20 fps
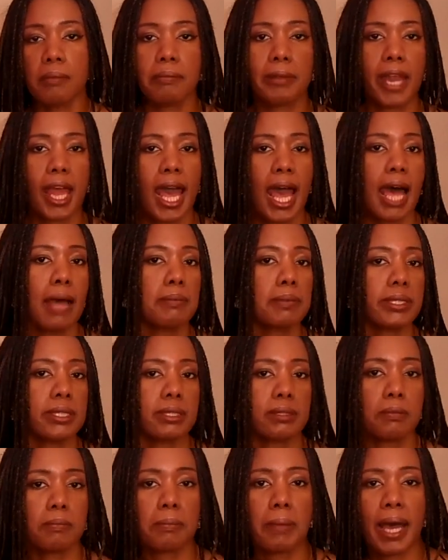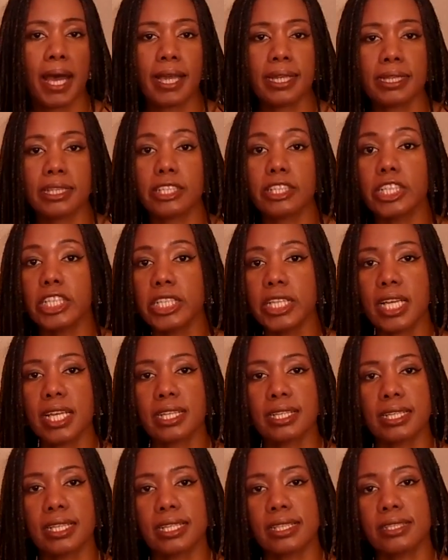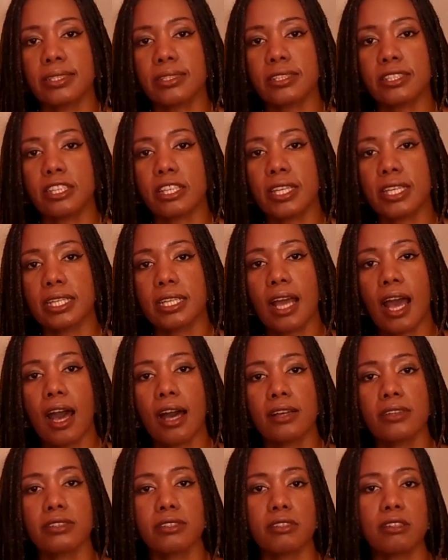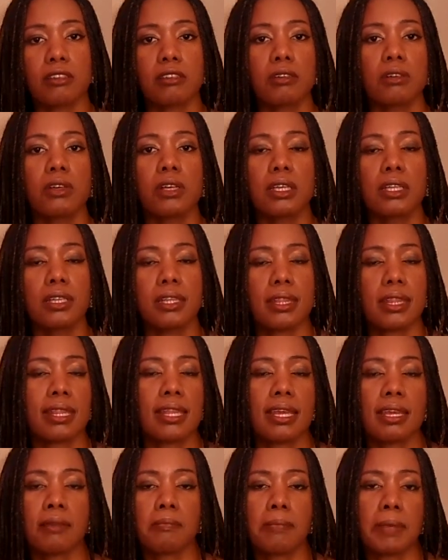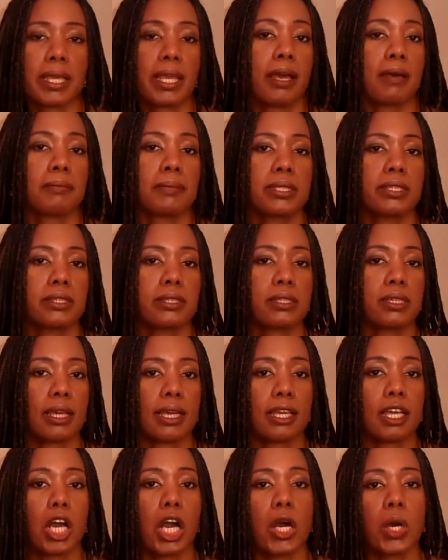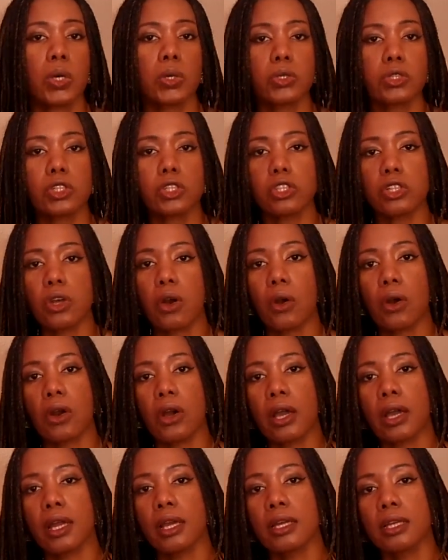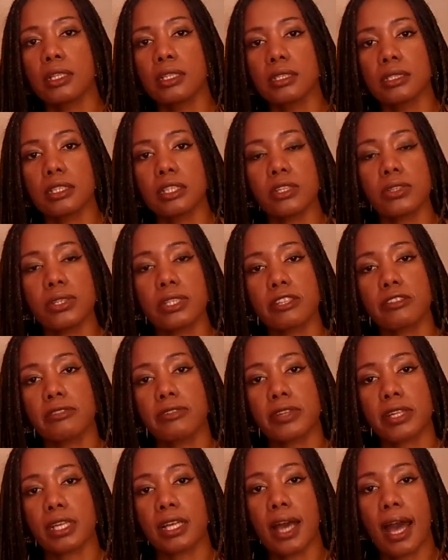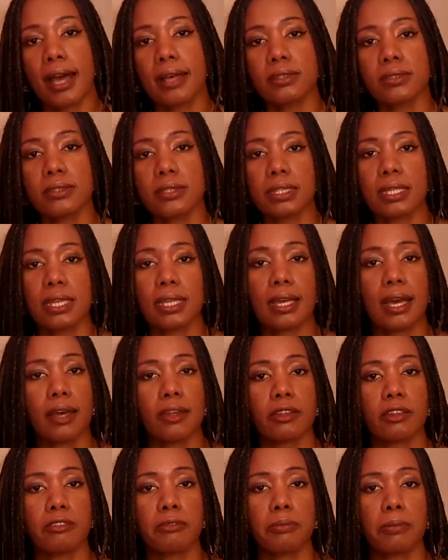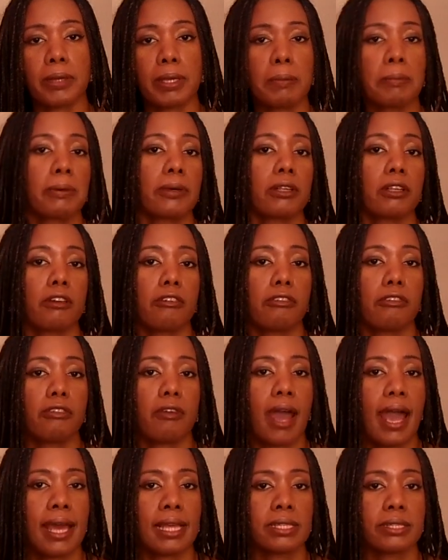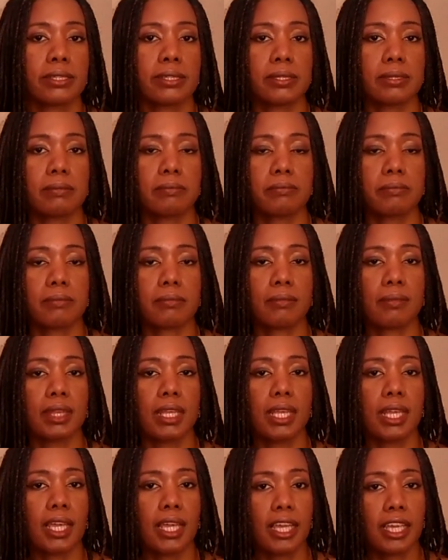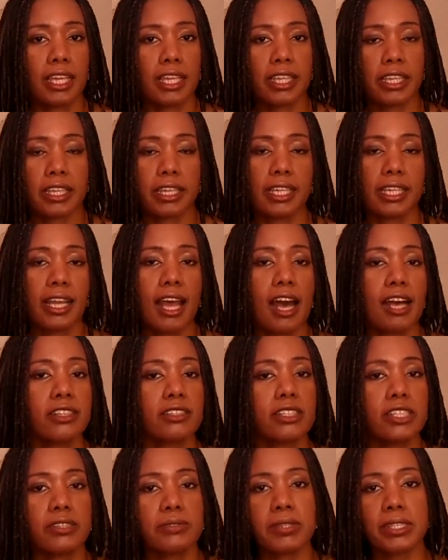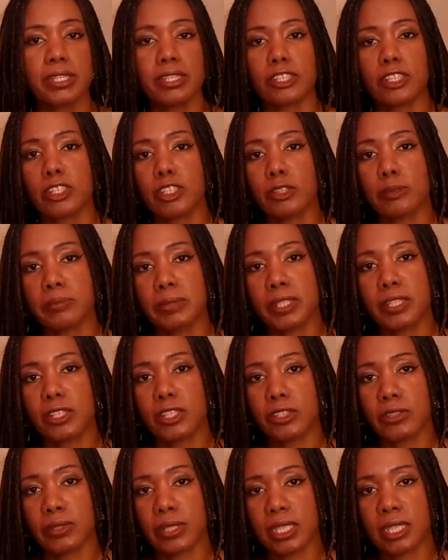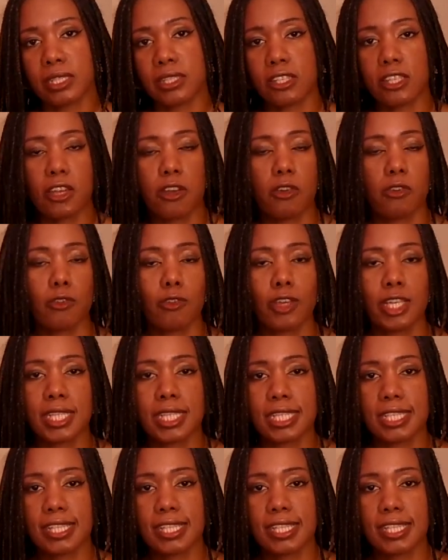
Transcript: Perhaps by learning this, you can also then become a coach or use it for counseling other people or friends. You can also research mysteries, read